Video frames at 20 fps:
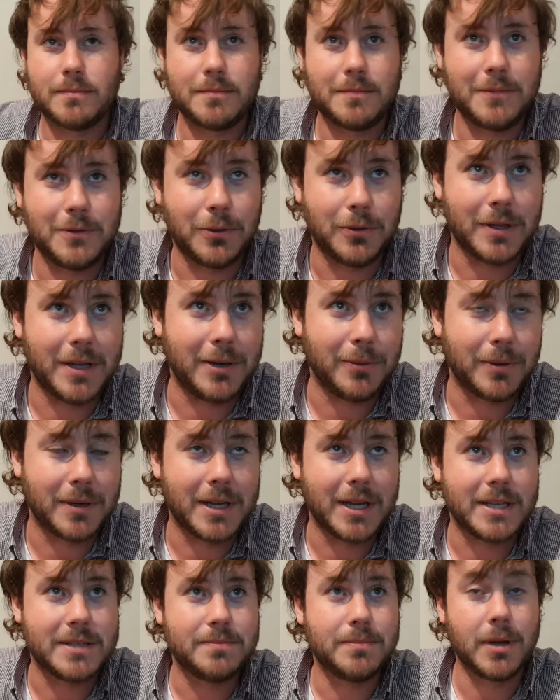not that anyone
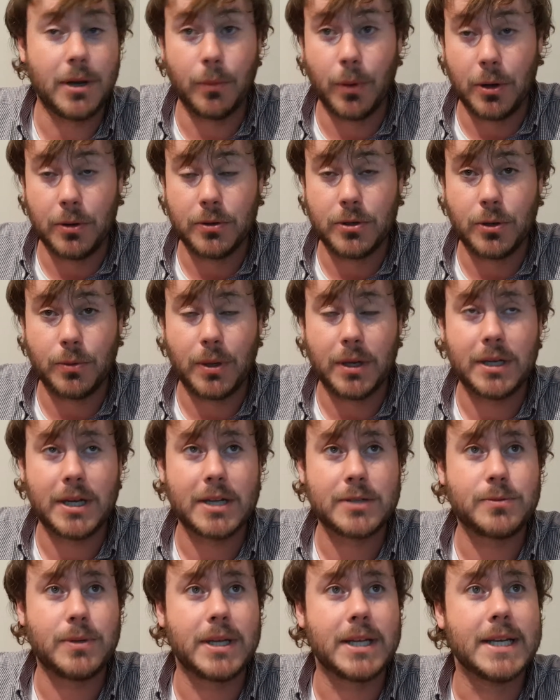cares, but I won't do one
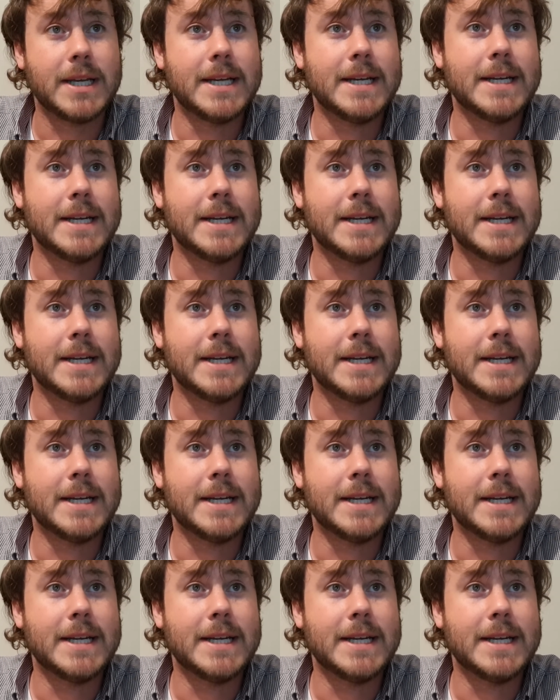next week.